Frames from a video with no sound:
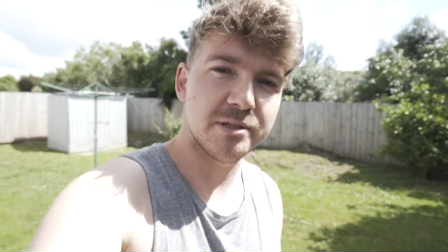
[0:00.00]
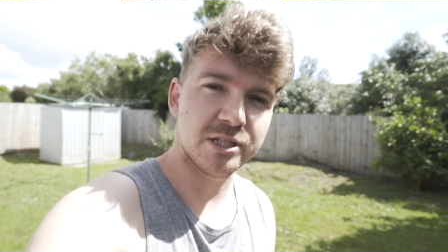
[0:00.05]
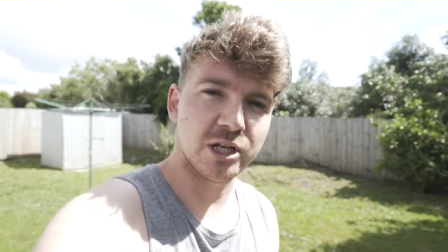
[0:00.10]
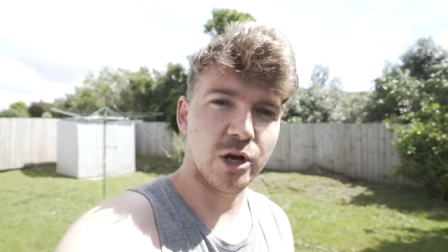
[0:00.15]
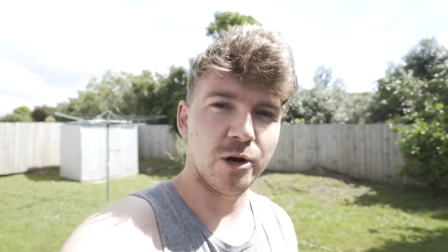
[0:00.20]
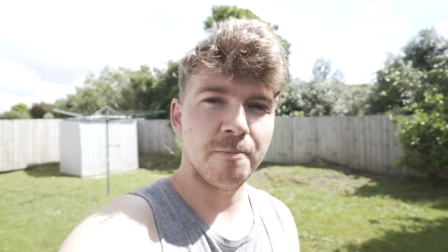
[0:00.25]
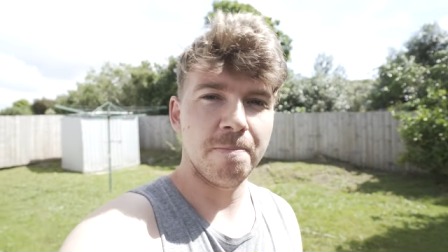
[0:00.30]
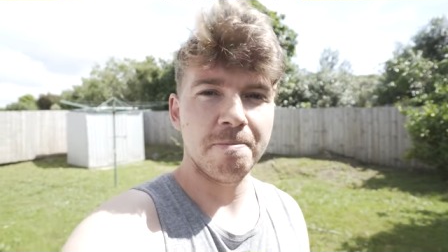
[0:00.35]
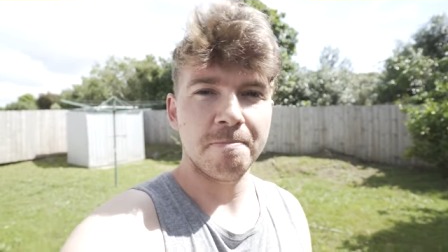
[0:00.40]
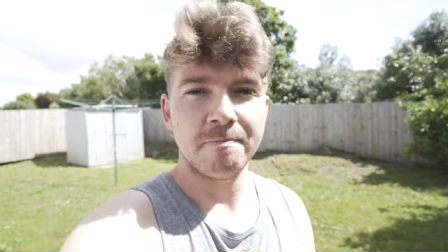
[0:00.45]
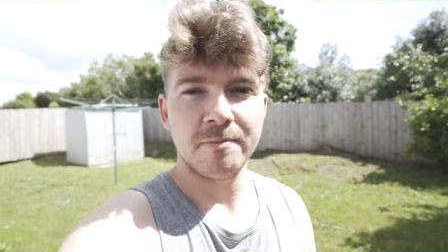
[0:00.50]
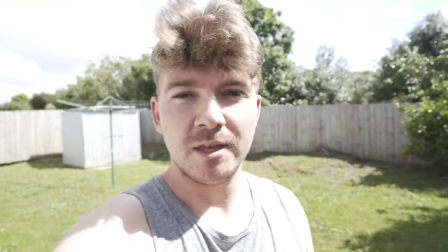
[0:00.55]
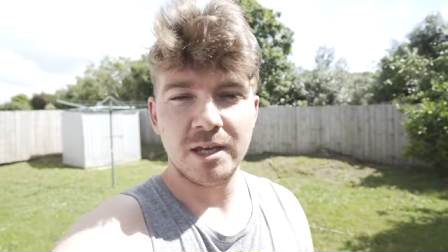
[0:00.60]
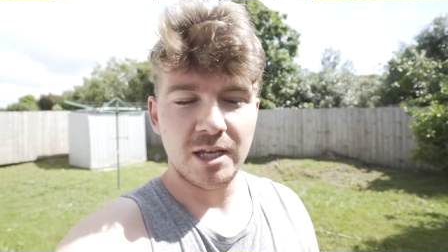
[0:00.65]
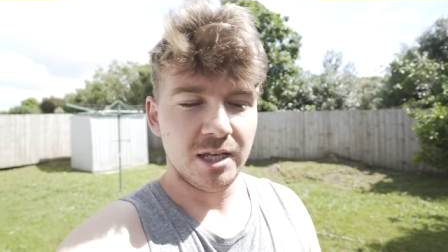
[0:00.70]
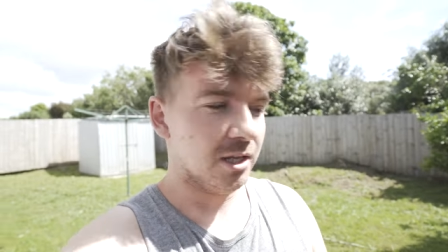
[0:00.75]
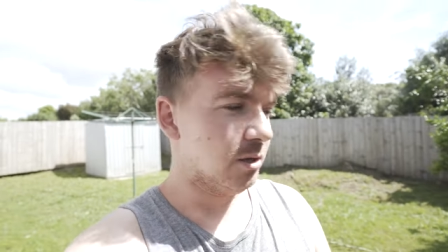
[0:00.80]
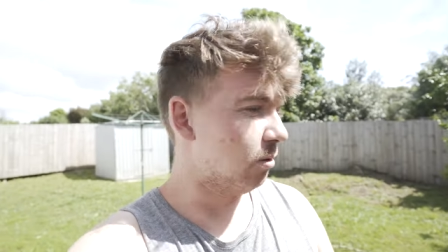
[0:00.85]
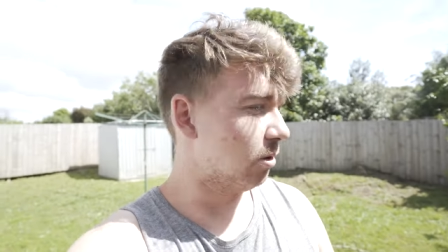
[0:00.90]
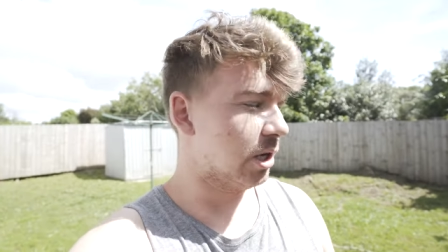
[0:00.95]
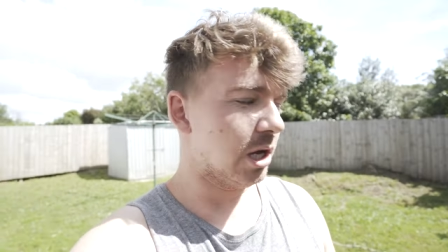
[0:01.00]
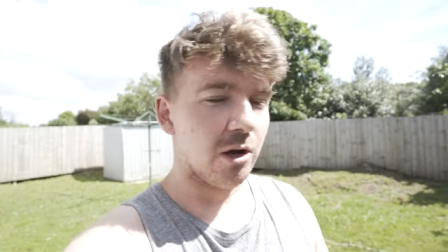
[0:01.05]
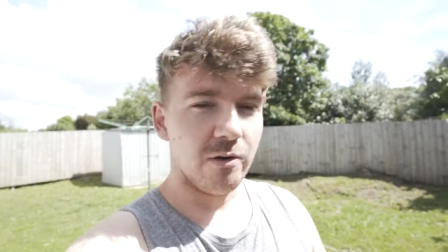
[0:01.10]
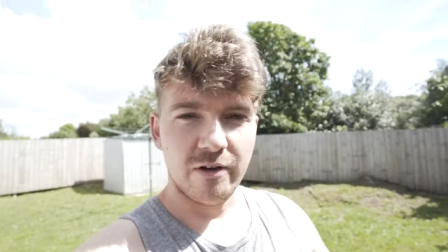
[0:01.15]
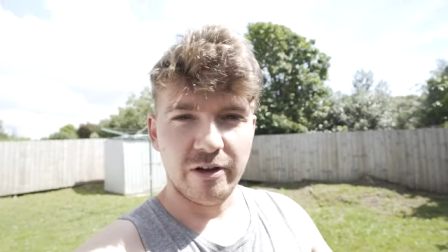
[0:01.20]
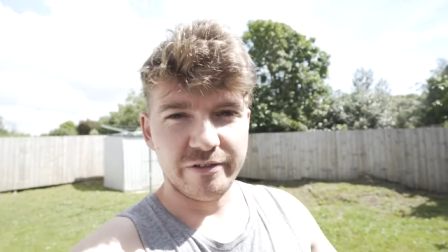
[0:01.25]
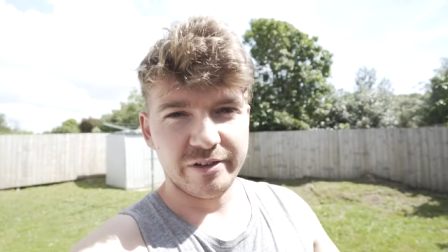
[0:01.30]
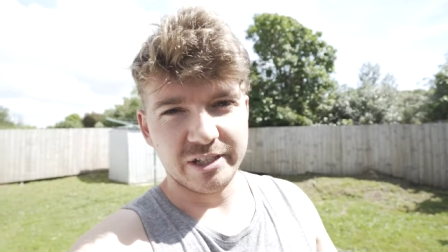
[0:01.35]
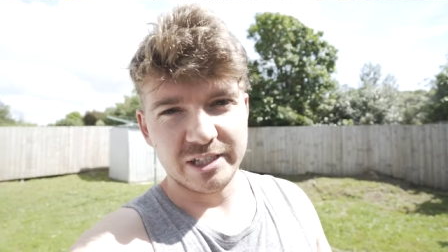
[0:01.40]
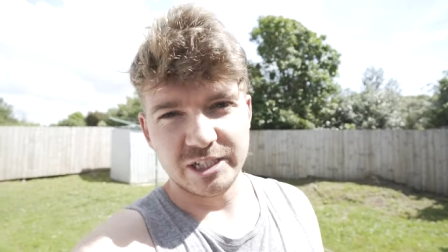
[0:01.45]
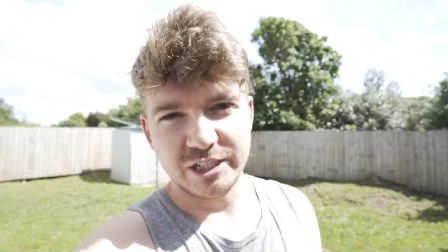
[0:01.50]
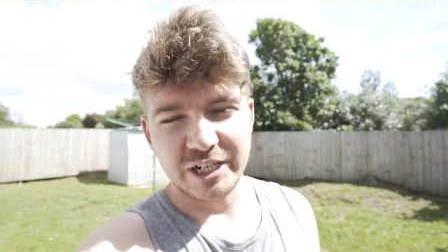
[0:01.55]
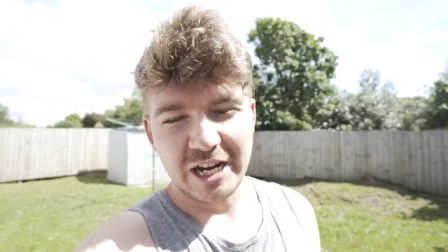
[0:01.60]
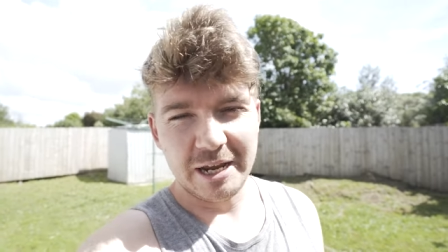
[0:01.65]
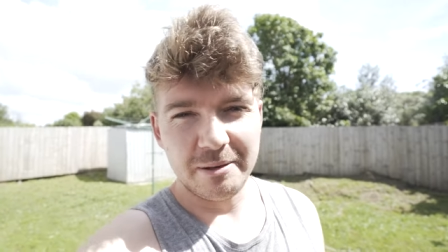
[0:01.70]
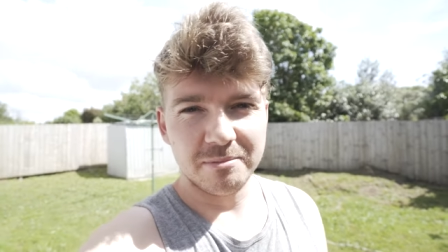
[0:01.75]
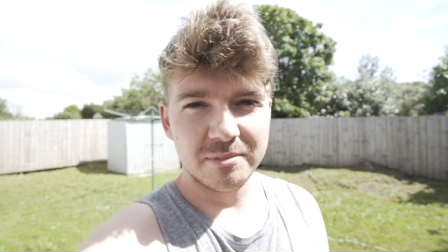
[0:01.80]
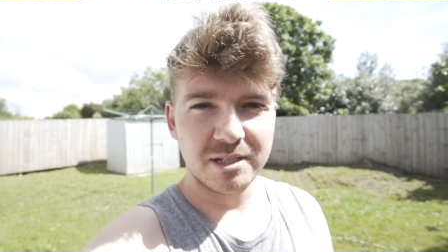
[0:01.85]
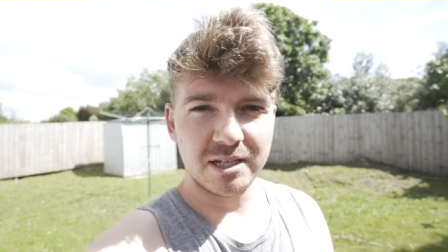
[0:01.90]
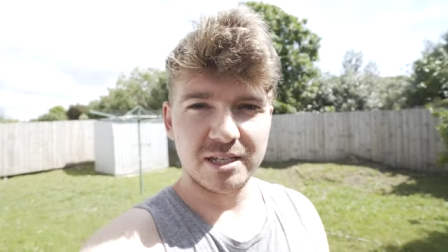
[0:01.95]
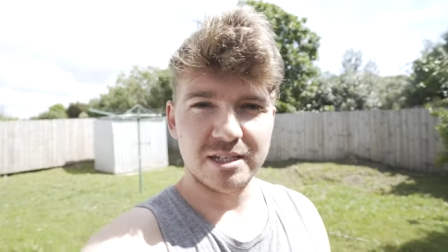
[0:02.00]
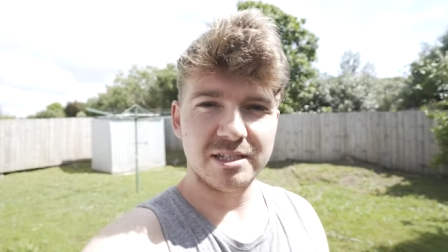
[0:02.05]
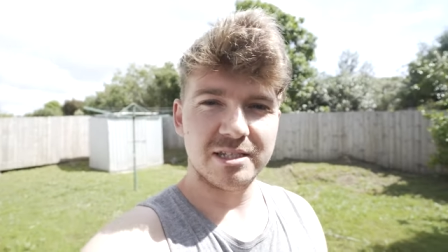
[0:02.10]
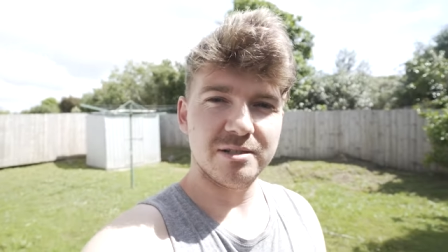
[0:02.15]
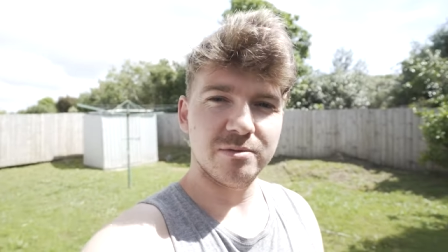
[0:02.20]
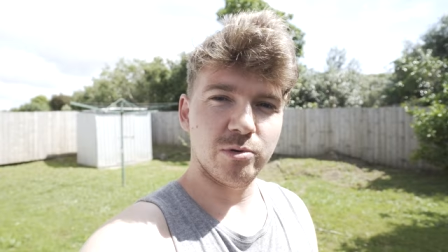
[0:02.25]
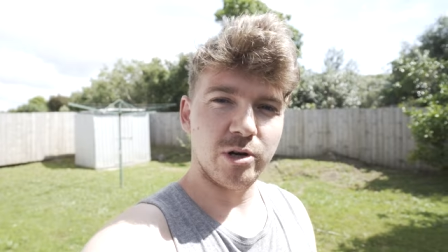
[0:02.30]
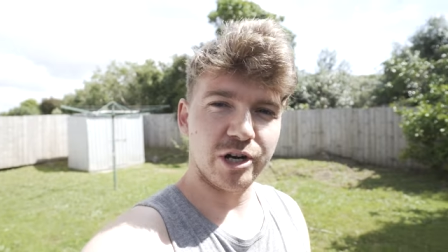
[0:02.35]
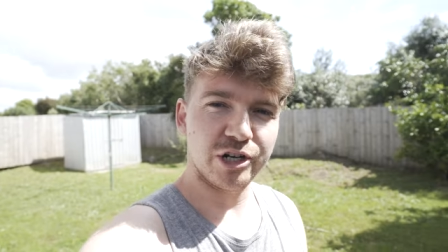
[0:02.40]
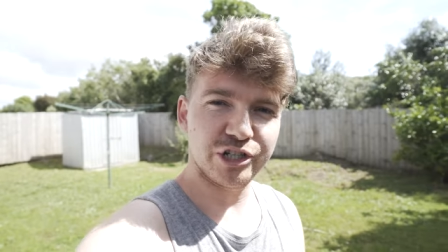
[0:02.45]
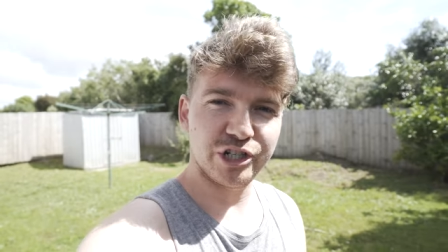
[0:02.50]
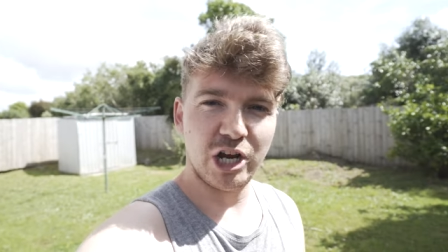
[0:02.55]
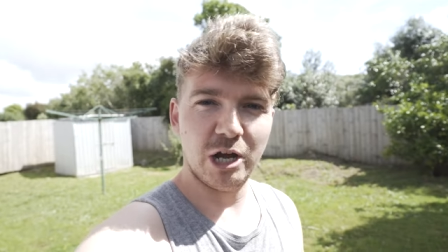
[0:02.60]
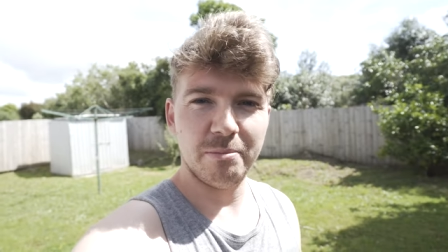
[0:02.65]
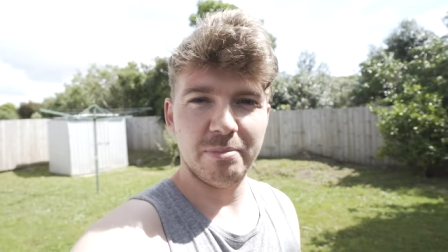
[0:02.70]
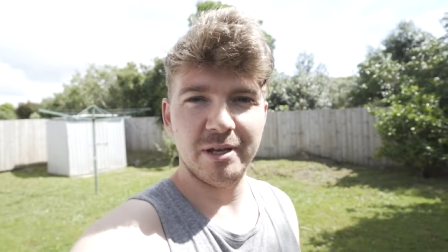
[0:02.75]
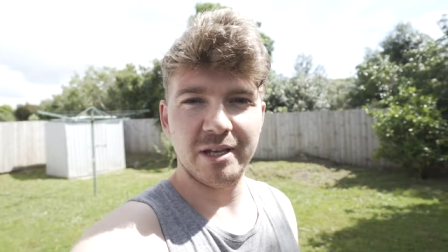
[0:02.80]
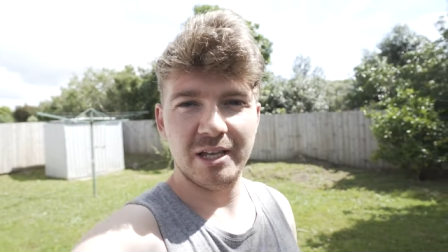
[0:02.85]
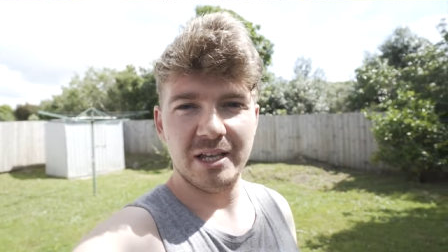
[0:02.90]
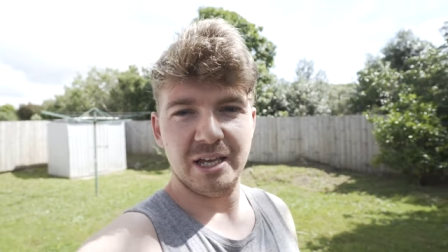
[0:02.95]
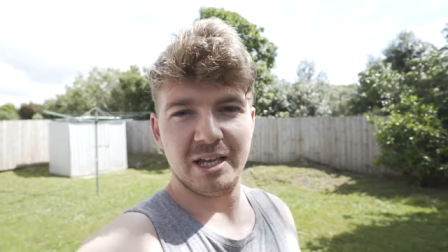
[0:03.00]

So we'll go over to James's workshop